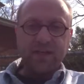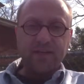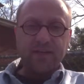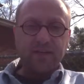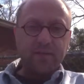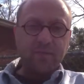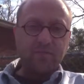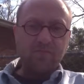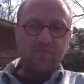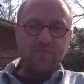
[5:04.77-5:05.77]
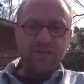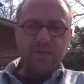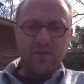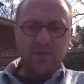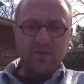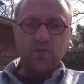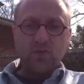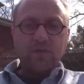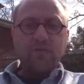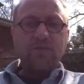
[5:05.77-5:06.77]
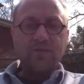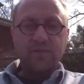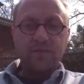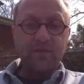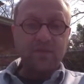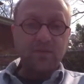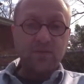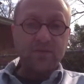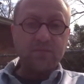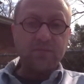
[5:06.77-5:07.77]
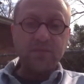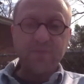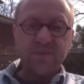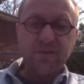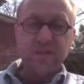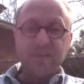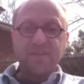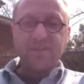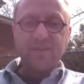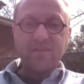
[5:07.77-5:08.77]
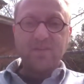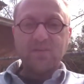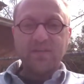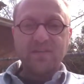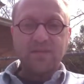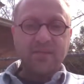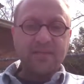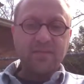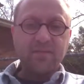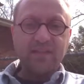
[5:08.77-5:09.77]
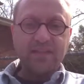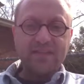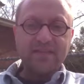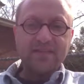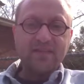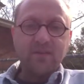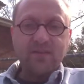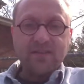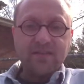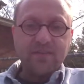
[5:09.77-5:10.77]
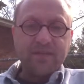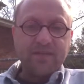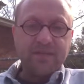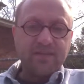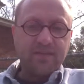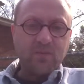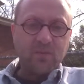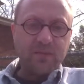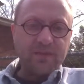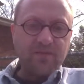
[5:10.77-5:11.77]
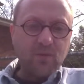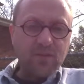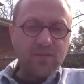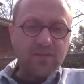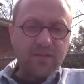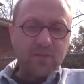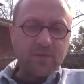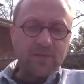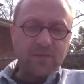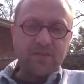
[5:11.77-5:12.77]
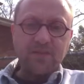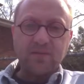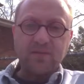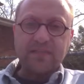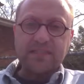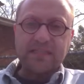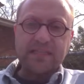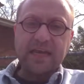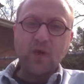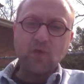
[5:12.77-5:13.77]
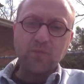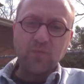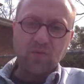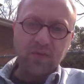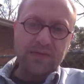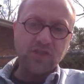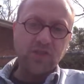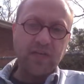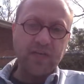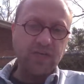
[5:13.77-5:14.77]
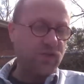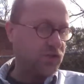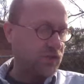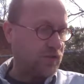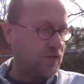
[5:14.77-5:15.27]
an enjoyable experience for them too. You don't want it to be unpleasant. You want it to be reinforcing. You want them to seek out more education.